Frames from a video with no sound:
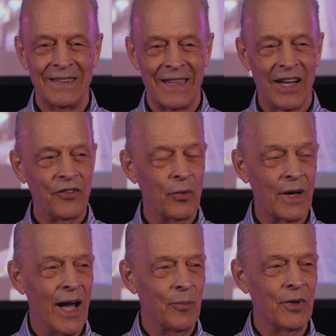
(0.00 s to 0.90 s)
And that's what
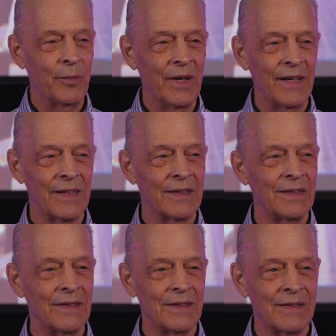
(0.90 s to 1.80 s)
happened to me,
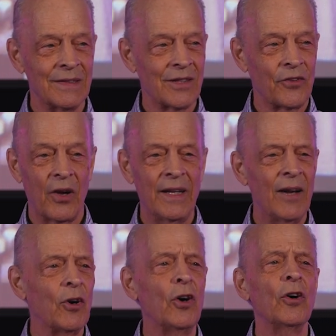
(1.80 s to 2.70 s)
because I'd
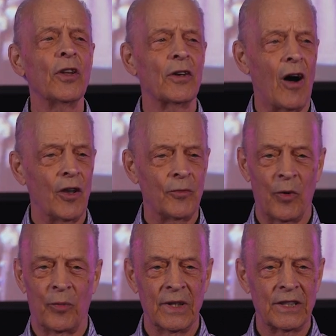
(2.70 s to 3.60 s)
never heard the
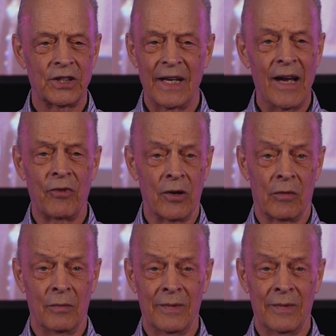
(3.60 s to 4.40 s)
gospel preached, ever,